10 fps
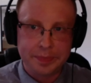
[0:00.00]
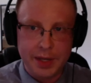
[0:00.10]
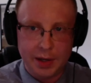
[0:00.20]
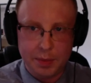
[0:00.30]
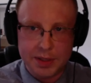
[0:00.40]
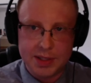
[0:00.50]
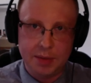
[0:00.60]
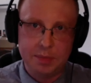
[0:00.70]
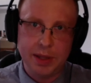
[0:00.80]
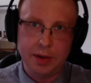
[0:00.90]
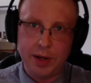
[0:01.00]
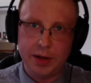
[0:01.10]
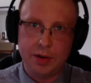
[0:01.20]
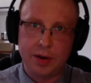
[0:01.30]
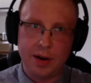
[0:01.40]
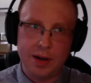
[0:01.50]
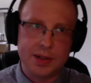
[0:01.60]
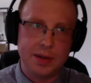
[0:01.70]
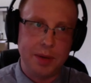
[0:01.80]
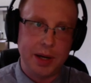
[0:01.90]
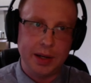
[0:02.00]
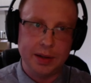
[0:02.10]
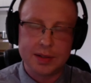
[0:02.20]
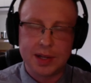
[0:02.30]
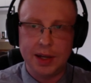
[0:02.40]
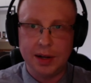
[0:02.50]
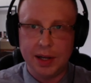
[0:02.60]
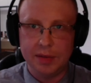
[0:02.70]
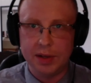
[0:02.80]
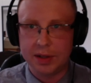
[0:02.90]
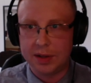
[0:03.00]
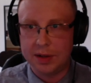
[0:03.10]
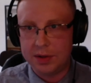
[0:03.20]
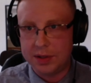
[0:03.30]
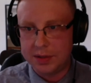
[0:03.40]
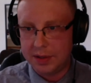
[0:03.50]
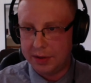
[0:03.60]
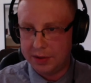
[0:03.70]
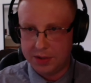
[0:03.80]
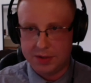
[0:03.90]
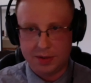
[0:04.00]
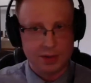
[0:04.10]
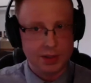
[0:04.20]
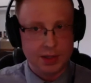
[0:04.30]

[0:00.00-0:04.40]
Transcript: that have been sent by the red cross and by scandinavian countries that are just